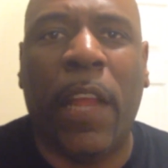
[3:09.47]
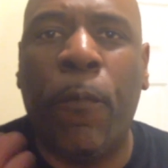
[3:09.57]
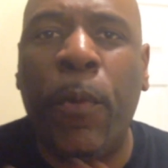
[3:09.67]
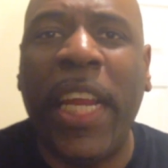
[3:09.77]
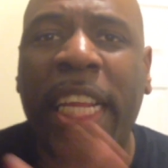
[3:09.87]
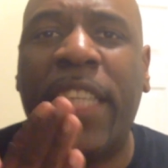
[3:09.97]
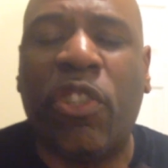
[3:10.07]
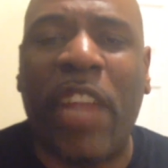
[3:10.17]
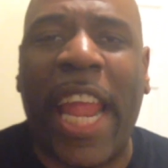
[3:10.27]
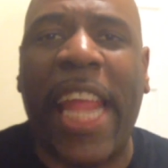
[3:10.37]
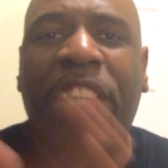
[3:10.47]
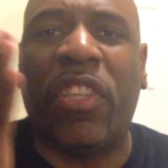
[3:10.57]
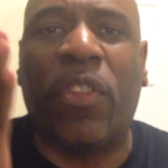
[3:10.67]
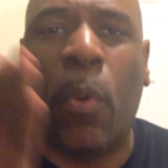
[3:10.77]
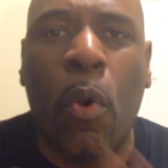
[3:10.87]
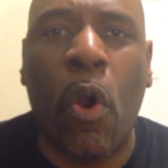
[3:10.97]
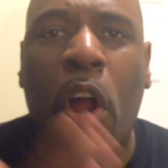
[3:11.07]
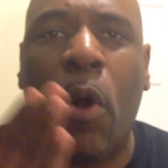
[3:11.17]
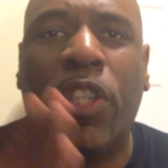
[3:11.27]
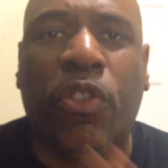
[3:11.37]
If we could change the
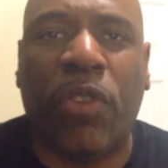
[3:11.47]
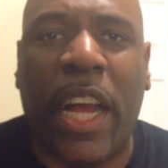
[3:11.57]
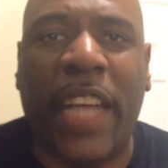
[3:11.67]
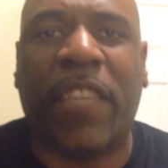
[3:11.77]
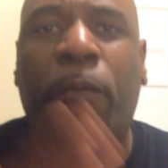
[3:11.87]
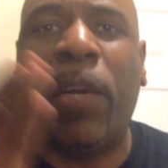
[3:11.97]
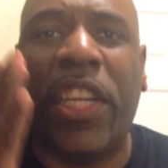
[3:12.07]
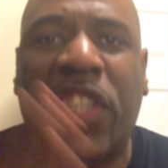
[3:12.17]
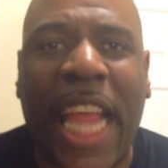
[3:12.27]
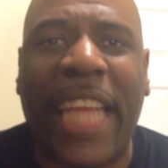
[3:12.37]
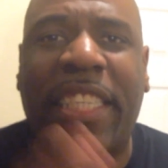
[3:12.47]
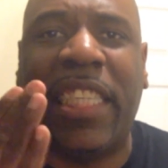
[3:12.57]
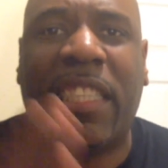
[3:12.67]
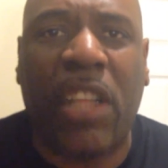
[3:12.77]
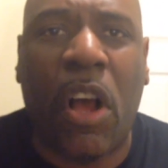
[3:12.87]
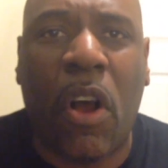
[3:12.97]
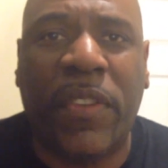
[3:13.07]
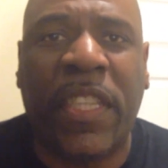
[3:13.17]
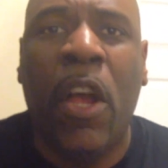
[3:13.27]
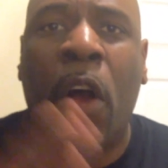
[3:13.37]
war on drugs, if we could change these
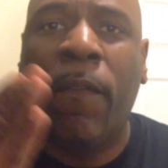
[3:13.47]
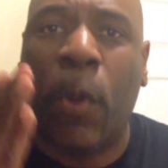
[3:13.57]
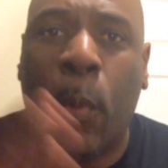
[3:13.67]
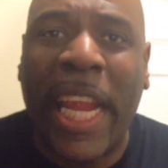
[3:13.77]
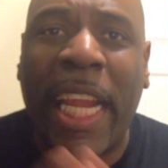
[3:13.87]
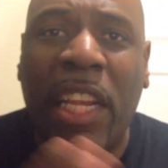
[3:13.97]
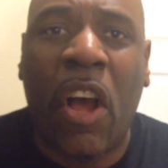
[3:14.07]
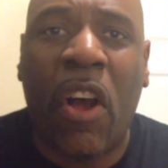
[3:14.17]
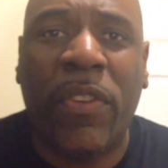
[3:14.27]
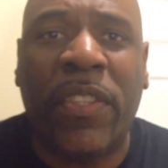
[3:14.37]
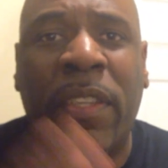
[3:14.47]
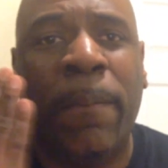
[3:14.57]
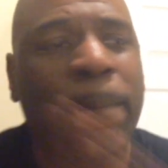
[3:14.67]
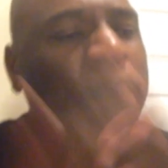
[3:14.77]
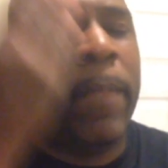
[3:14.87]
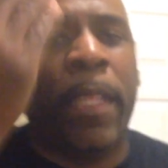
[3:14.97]
laws, the weed laws,